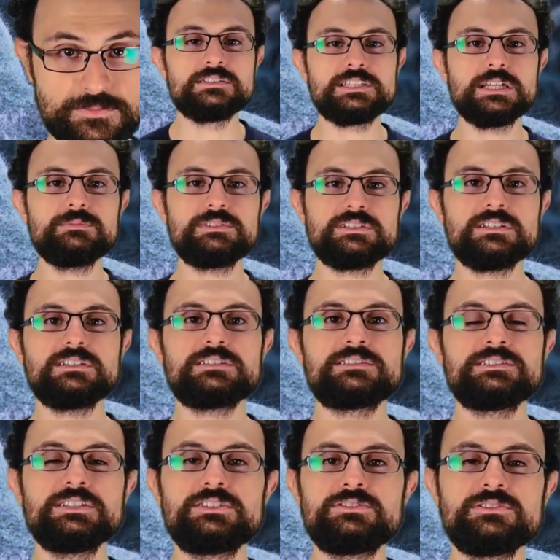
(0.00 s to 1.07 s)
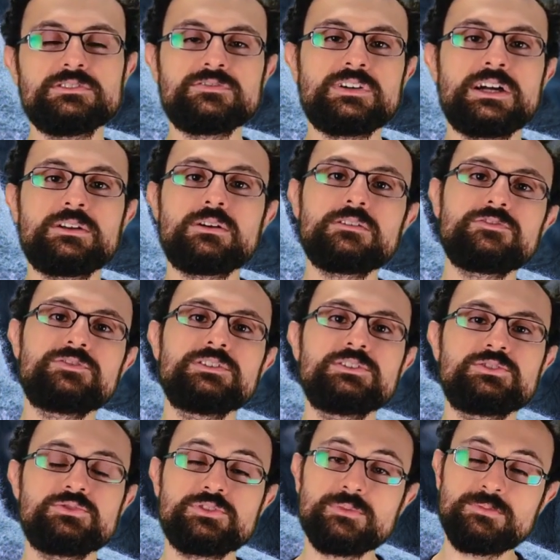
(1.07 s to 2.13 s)
Stem cells need to divide often
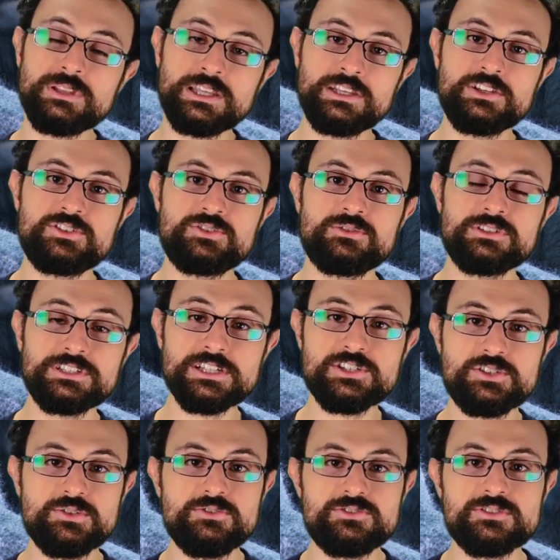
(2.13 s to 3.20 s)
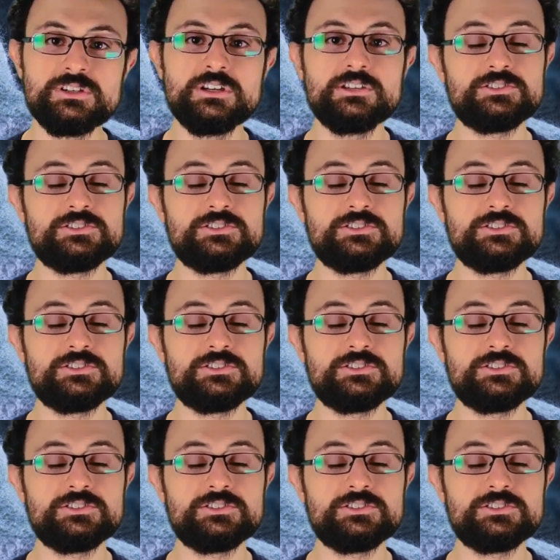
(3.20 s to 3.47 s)
to replenish your tissues,